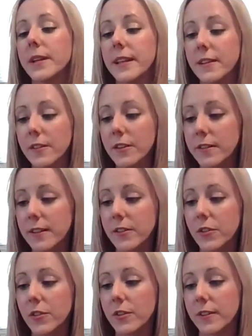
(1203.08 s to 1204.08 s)
But in our
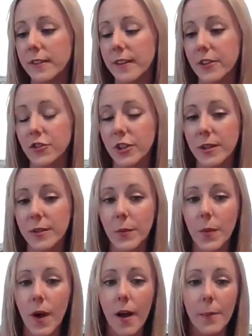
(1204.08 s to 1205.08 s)
seasonal section,